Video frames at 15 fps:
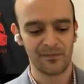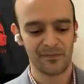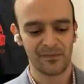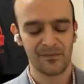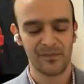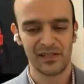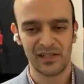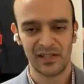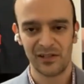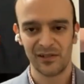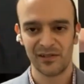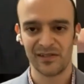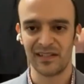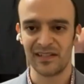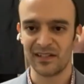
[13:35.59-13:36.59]
materials
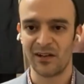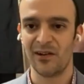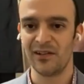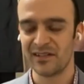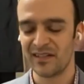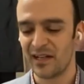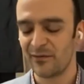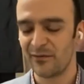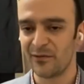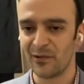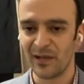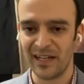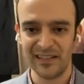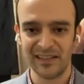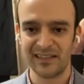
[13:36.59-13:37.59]
that it calls out for,
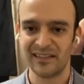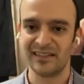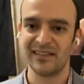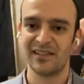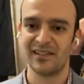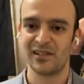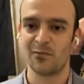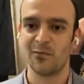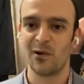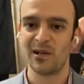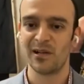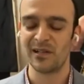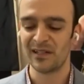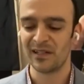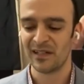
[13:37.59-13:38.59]
anything that touches
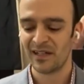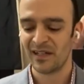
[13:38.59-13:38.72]
water,